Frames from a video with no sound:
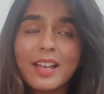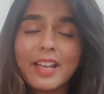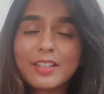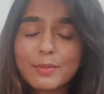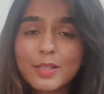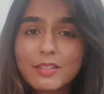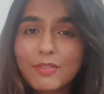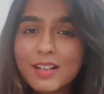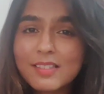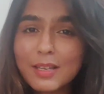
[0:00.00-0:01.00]
intermittent
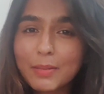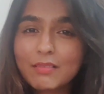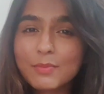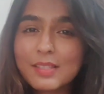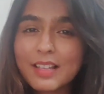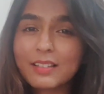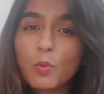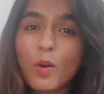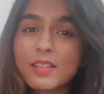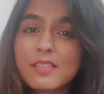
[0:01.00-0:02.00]
fasting becomes like the
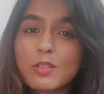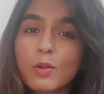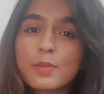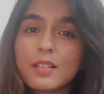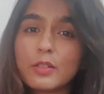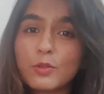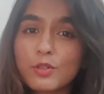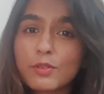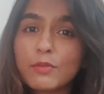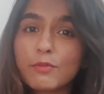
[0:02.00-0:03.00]
one-stop
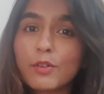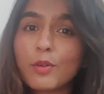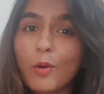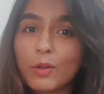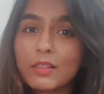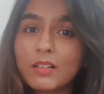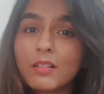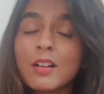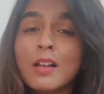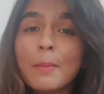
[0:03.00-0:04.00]
solution for all
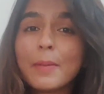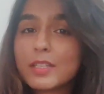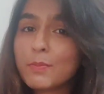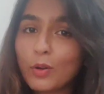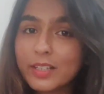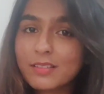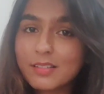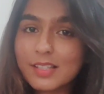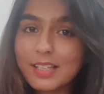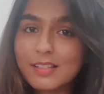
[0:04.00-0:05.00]
the metabolic
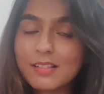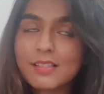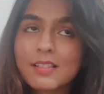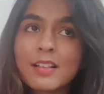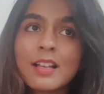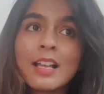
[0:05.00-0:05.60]
diseases.